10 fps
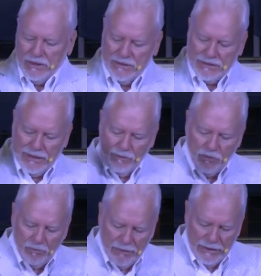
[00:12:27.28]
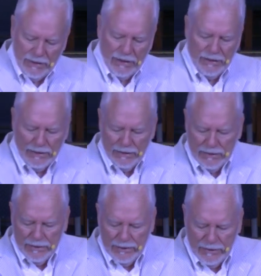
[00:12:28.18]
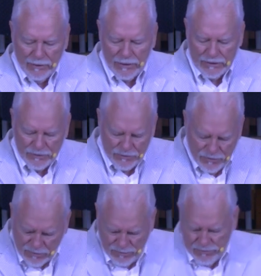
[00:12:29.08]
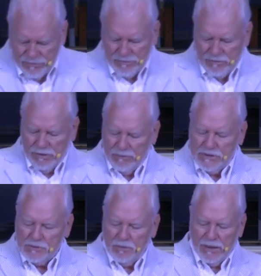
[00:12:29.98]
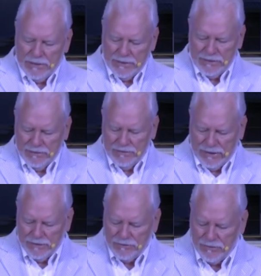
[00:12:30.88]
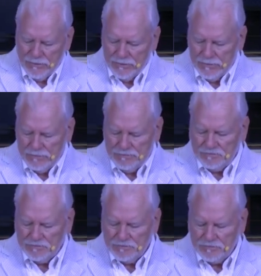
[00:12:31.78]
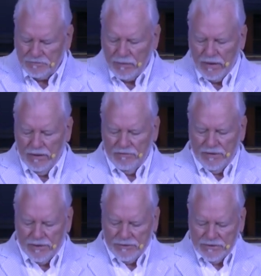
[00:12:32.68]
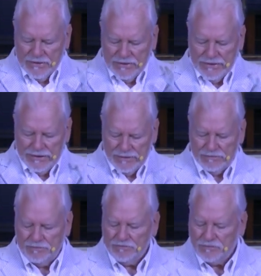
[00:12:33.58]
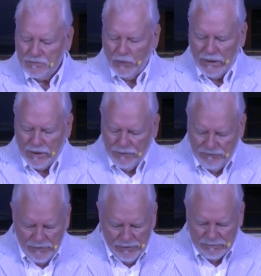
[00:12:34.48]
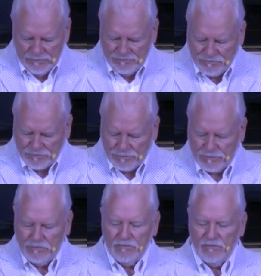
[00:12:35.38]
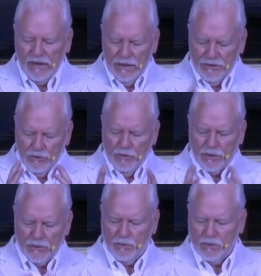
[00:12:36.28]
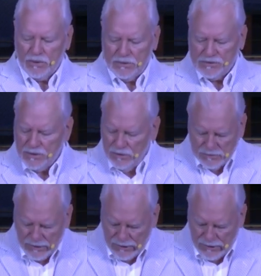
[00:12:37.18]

that they will be hearing the truth and responding to that truth. Father, today we love you and you are the world's only